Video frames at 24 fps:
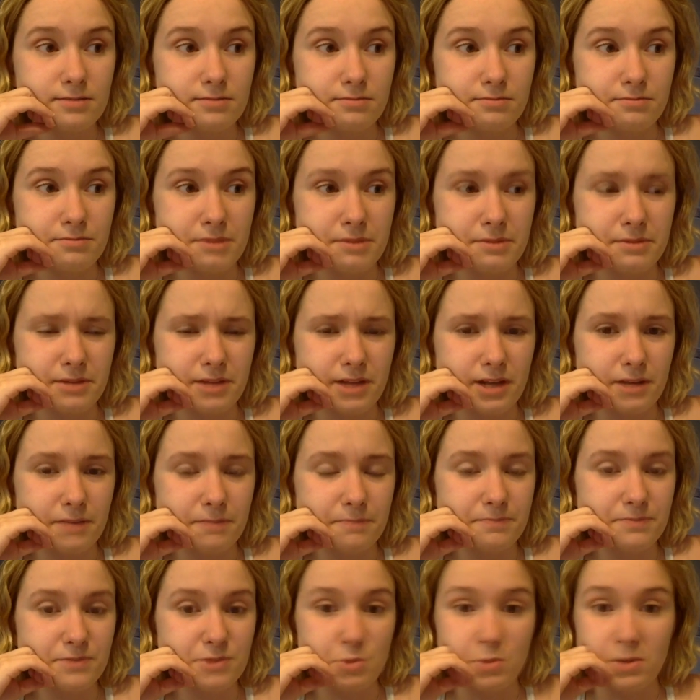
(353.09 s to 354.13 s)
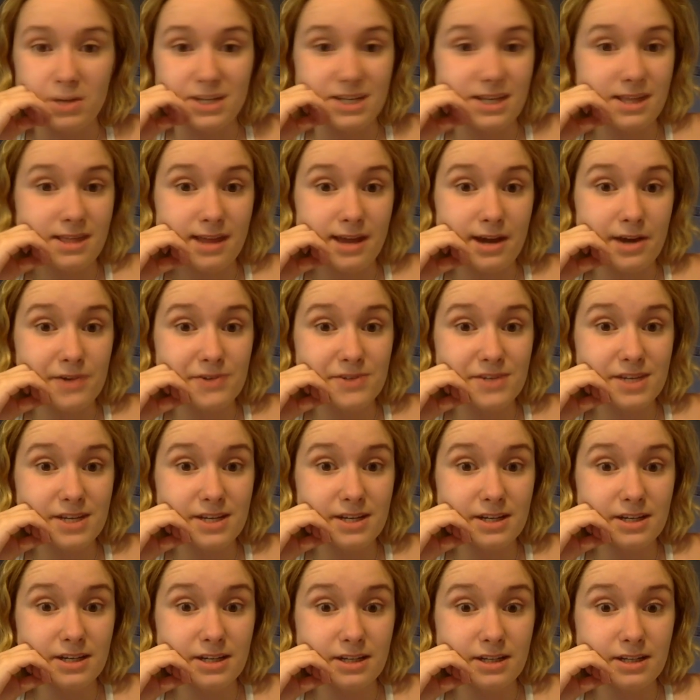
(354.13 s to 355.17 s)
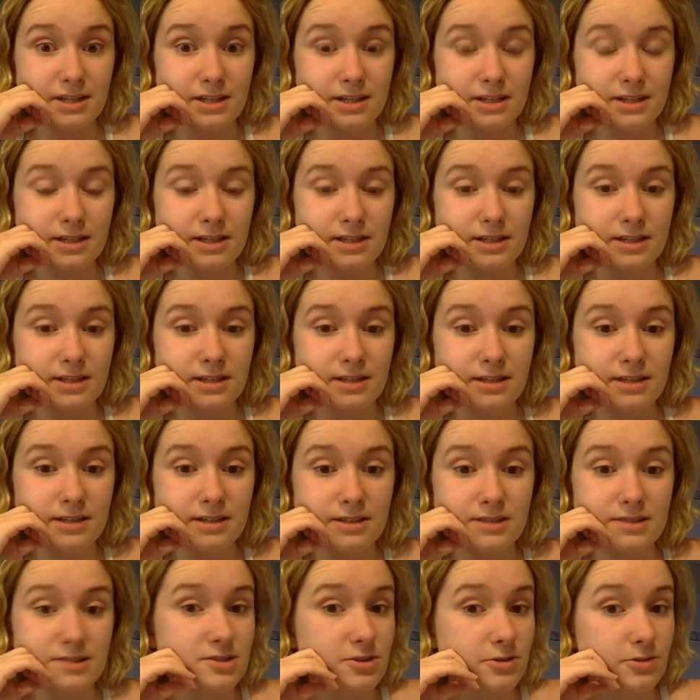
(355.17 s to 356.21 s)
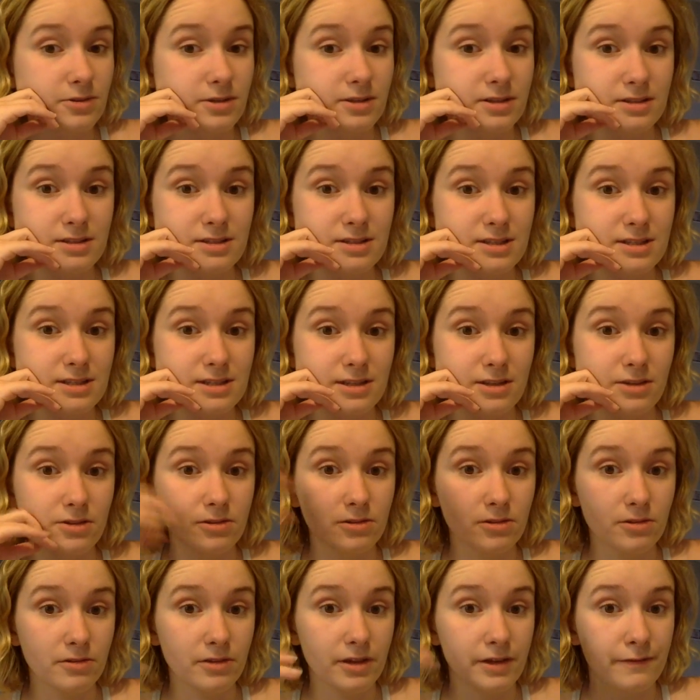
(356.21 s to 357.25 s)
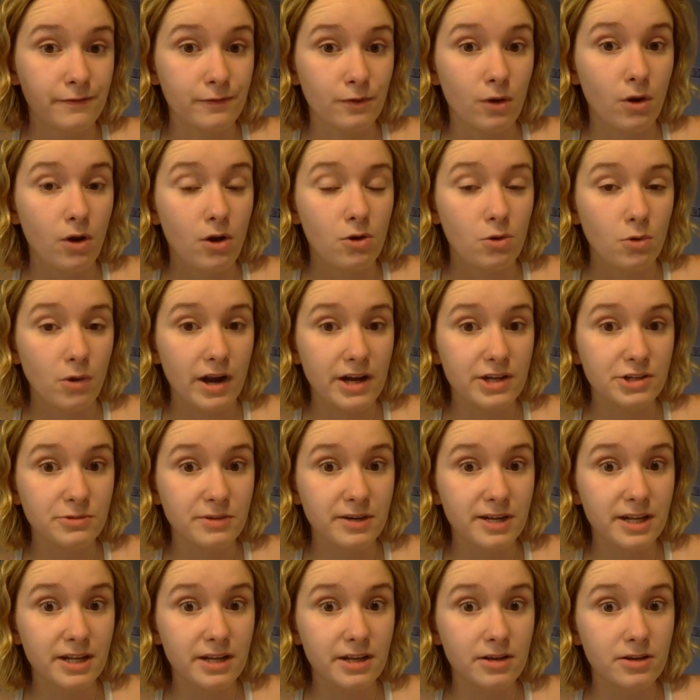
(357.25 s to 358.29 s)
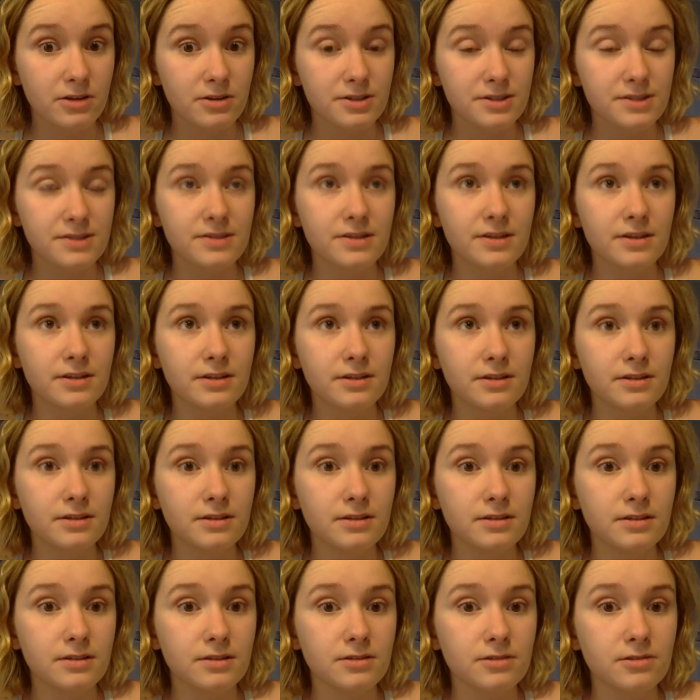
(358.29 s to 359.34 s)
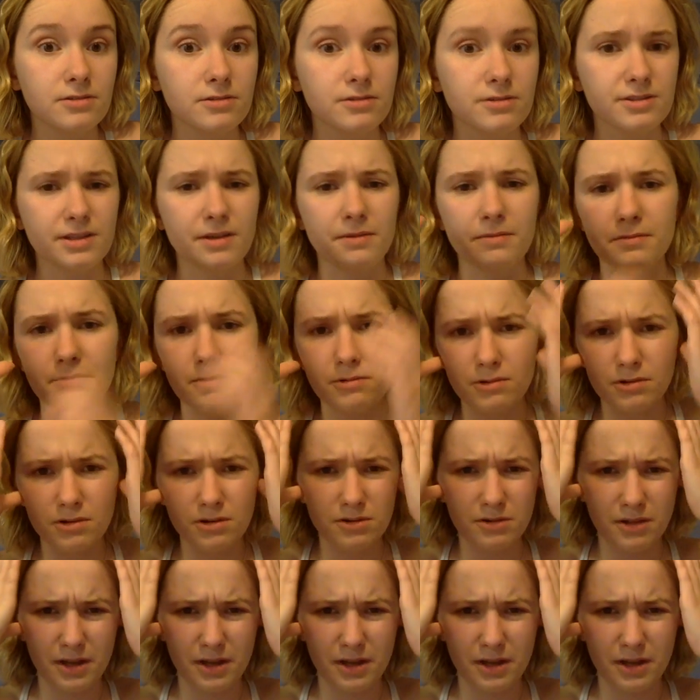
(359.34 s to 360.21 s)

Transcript: maybe like 20,000 students, like for all graduating years, or so, or